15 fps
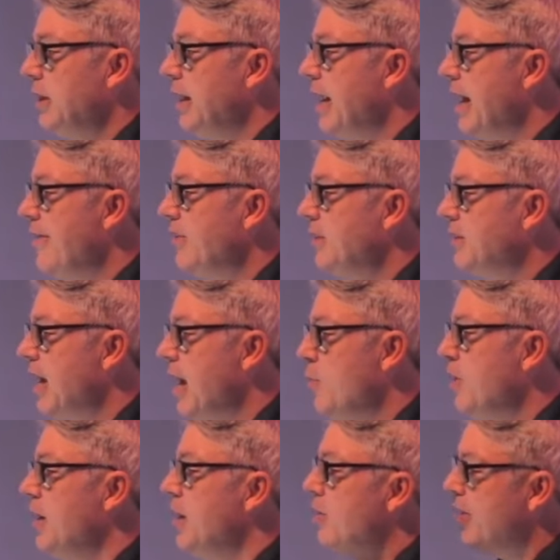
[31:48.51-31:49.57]
That every
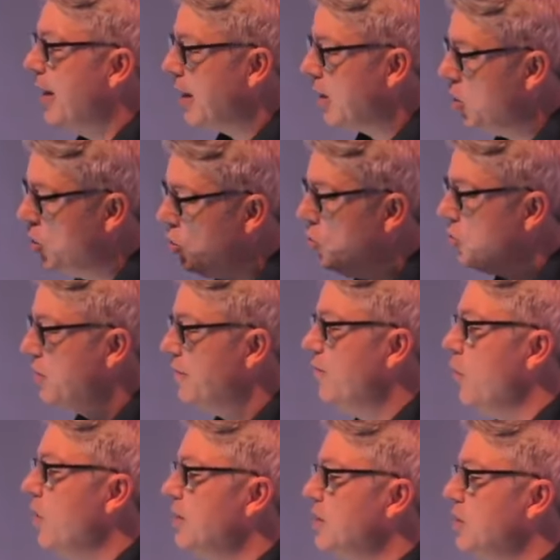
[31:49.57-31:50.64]
time you hear that accusing
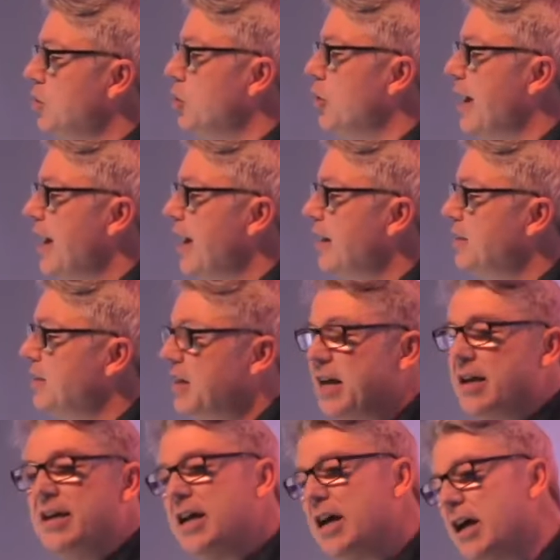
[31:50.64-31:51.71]
voice in your head
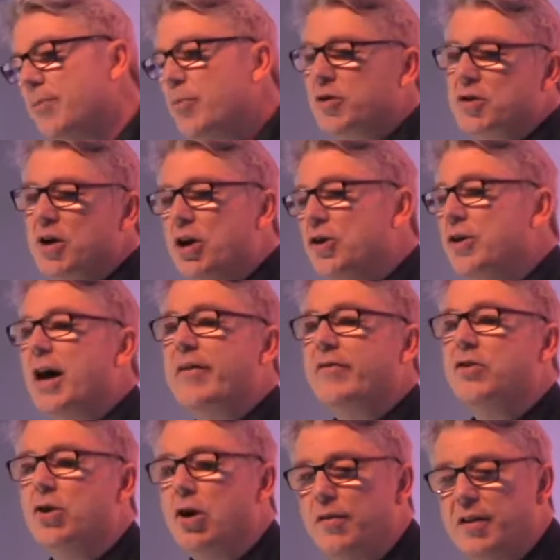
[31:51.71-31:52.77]
saying, yeah, but you
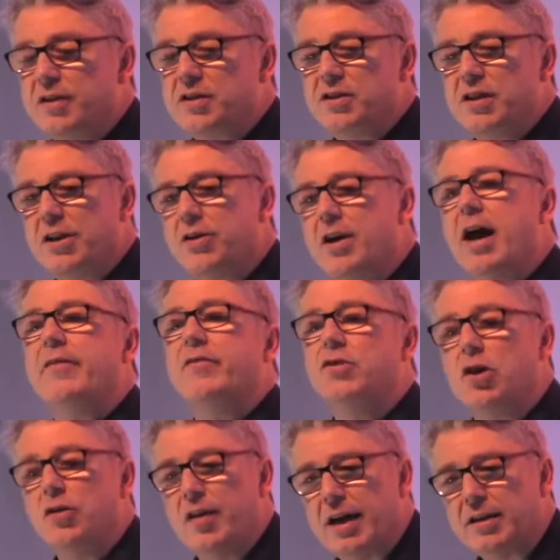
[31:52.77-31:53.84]
haven't done this yet, or you haven't
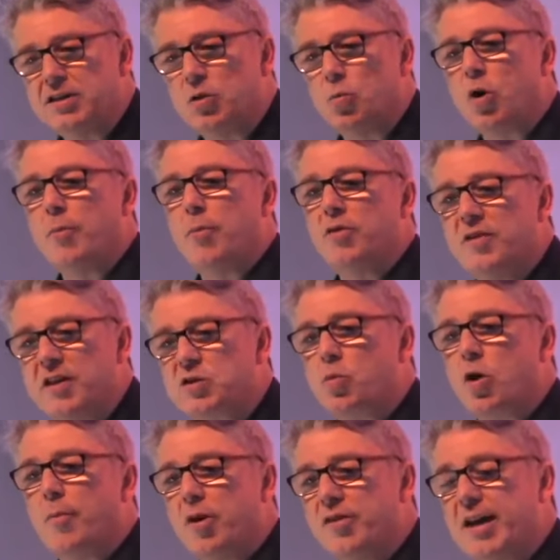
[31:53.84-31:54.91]
done that yet, what about this,
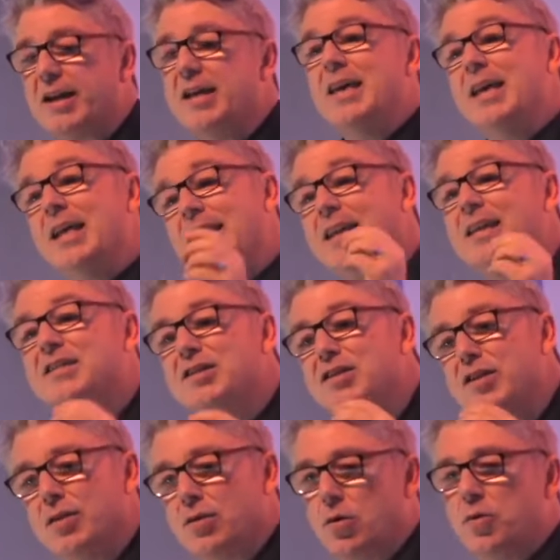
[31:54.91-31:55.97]
what about that? Listen
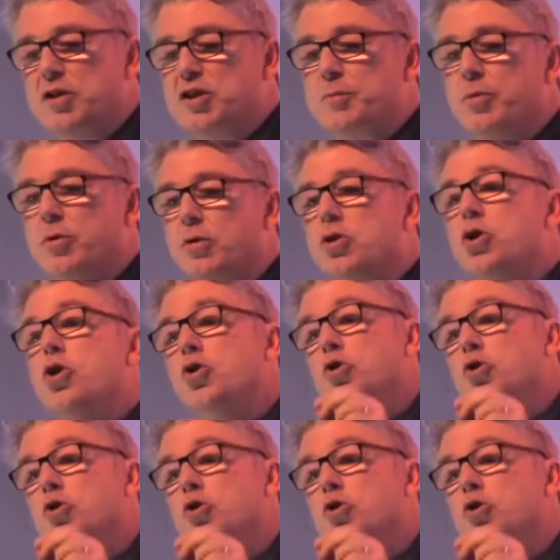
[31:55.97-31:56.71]
to the Holy Spirit.